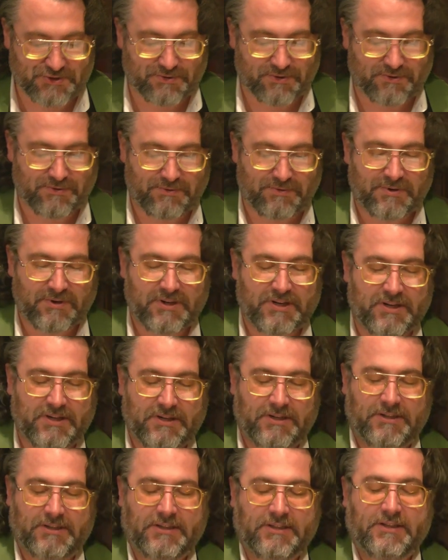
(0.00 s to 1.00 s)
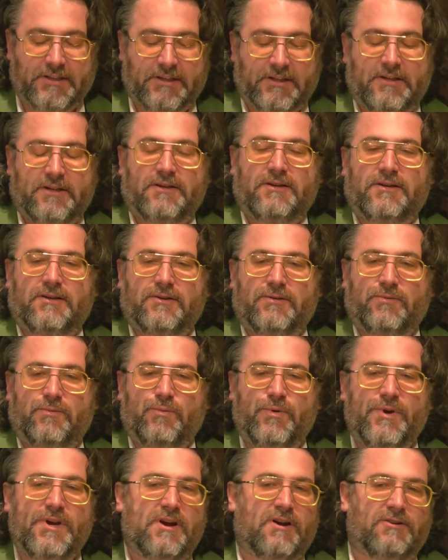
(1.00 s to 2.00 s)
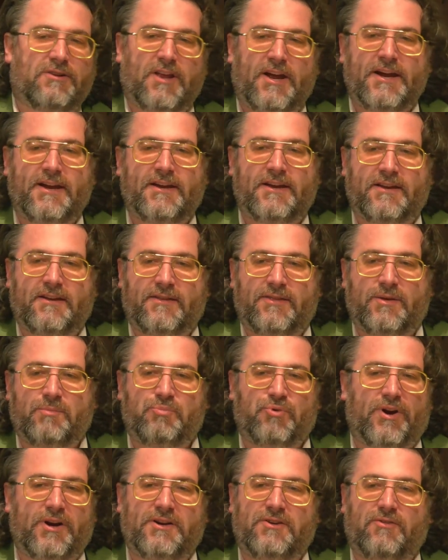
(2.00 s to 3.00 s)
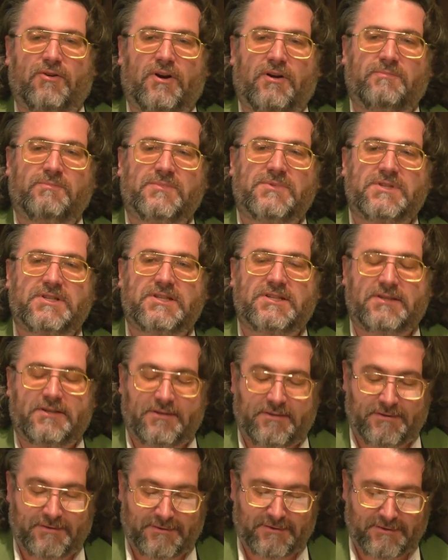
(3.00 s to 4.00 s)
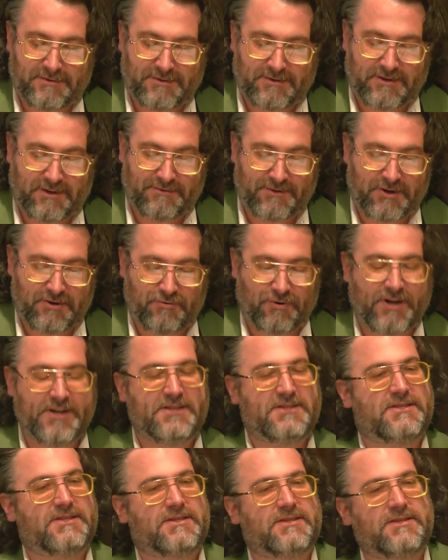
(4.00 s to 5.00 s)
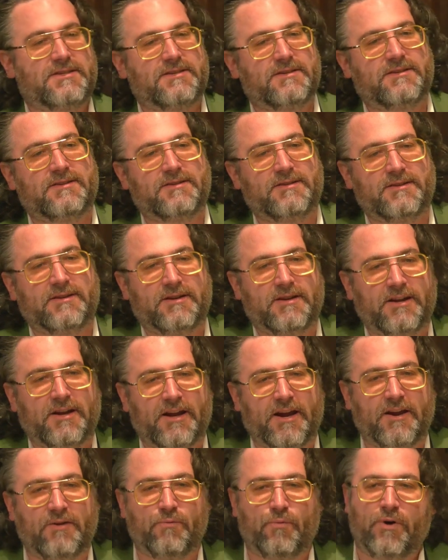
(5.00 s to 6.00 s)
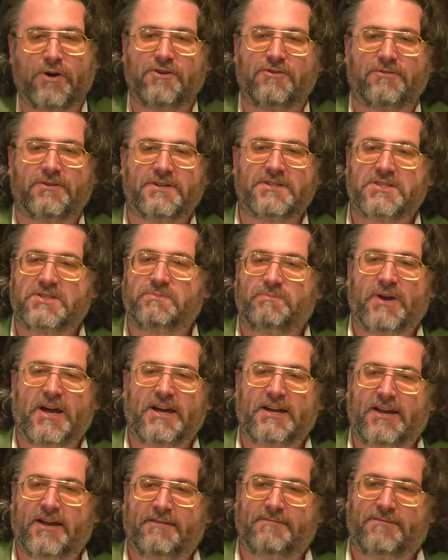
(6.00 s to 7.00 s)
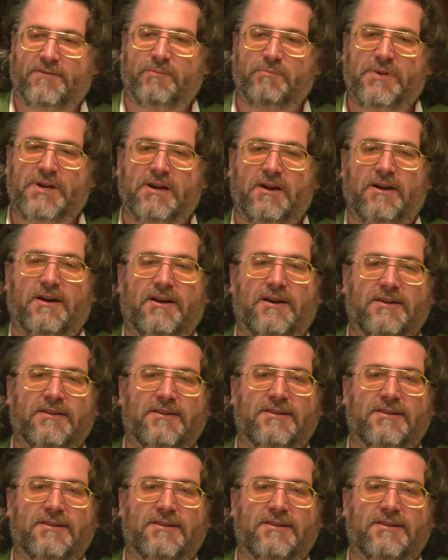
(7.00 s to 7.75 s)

true. We are like the breadcrumbs of a great and wondrous baguette from beyond.